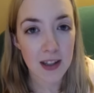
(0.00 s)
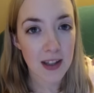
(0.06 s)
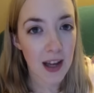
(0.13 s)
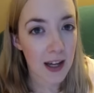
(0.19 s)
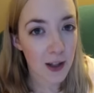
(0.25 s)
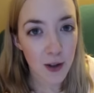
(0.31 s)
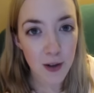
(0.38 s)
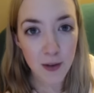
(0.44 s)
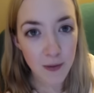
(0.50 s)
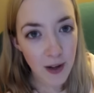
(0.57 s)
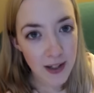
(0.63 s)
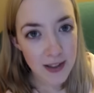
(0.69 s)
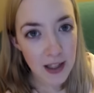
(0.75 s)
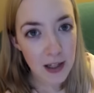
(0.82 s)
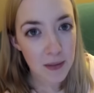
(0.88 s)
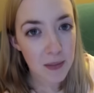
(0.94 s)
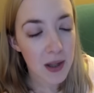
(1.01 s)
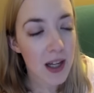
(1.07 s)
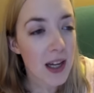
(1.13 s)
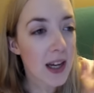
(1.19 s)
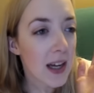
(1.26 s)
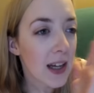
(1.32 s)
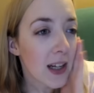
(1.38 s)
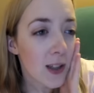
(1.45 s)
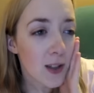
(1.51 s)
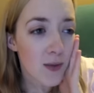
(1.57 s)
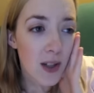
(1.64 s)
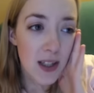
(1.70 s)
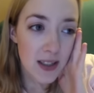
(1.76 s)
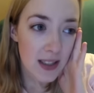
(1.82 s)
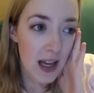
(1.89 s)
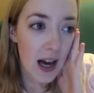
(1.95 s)
I couldn't find them. And I was
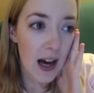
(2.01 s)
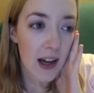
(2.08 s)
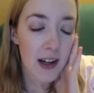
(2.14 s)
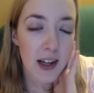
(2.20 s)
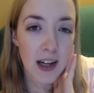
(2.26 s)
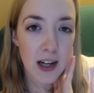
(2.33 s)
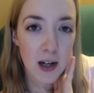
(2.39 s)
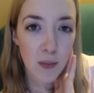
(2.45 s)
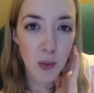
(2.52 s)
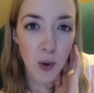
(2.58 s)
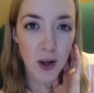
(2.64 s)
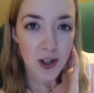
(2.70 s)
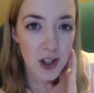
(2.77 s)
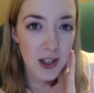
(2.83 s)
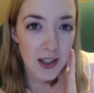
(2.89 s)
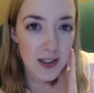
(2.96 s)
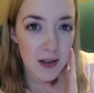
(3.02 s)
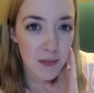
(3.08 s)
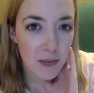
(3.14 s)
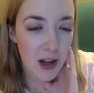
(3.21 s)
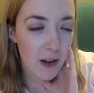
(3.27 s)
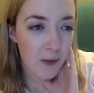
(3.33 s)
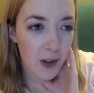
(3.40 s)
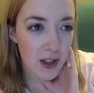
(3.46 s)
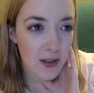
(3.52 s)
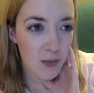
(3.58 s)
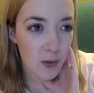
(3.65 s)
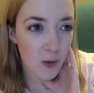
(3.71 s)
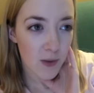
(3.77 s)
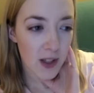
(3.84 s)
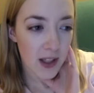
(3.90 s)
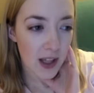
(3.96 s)
very sad and ended up watching some Netflix
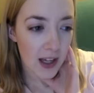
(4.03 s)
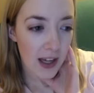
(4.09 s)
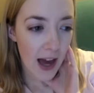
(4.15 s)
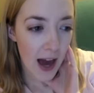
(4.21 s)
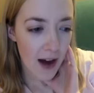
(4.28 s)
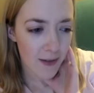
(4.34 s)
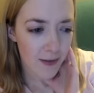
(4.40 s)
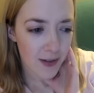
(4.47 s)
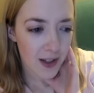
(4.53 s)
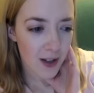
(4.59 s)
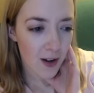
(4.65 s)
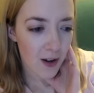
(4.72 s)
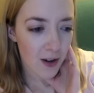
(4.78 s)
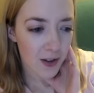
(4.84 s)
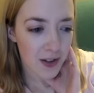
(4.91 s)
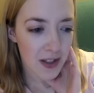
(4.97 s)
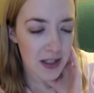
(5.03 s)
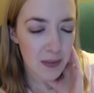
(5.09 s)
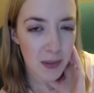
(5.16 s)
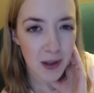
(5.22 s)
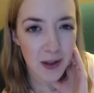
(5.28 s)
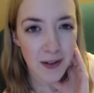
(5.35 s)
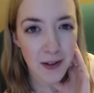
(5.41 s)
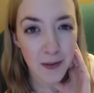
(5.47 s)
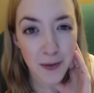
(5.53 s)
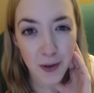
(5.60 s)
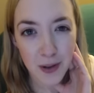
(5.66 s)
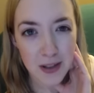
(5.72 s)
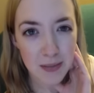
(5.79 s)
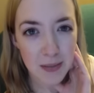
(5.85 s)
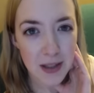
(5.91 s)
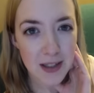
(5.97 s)
movie, like half of it called The Spirit of
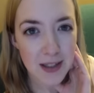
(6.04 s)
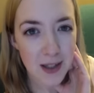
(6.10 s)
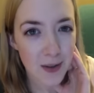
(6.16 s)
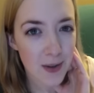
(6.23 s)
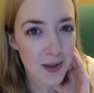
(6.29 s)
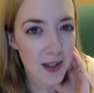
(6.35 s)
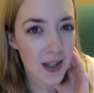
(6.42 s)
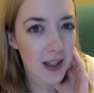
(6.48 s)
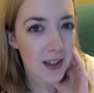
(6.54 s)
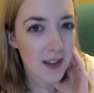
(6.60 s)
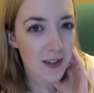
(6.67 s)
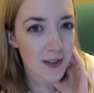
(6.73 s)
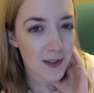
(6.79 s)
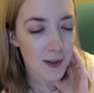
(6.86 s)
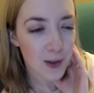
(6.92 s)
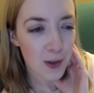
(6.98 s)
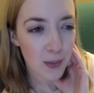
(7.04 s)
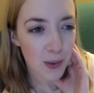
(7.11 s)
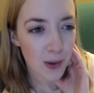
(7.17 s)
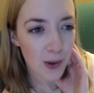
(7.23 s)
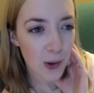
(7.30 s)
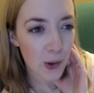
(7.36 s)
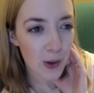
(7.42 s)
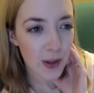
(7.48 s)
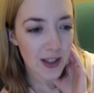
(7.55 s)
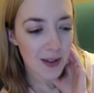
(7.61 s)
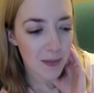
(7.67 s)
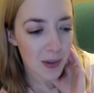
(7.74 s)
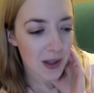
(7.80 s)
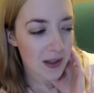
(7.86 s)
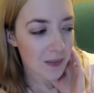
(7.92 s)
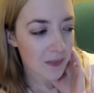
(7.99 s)
Christmas. It was like super corny,
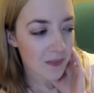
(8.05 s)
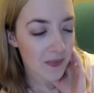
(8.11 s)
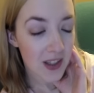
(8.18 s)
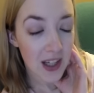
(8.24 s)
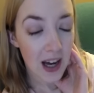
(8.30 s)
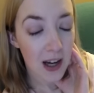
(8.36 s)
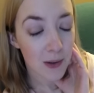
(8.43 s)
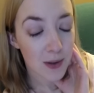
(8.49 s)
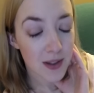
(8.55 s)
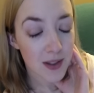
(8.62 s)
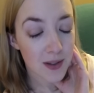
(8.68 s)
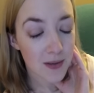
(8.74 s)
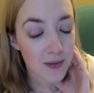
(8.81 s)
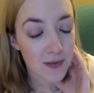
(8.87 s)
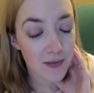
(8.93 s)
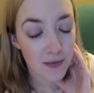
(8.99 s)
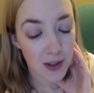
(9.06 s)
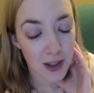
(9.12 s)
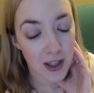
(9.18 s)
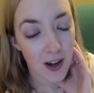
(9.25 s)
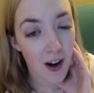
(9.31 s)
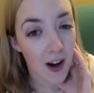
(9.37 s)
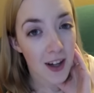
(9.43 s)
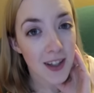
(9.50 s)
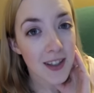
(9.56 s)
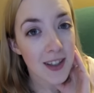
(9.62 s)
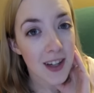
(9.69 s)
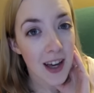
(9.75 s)
but the guy was really hot.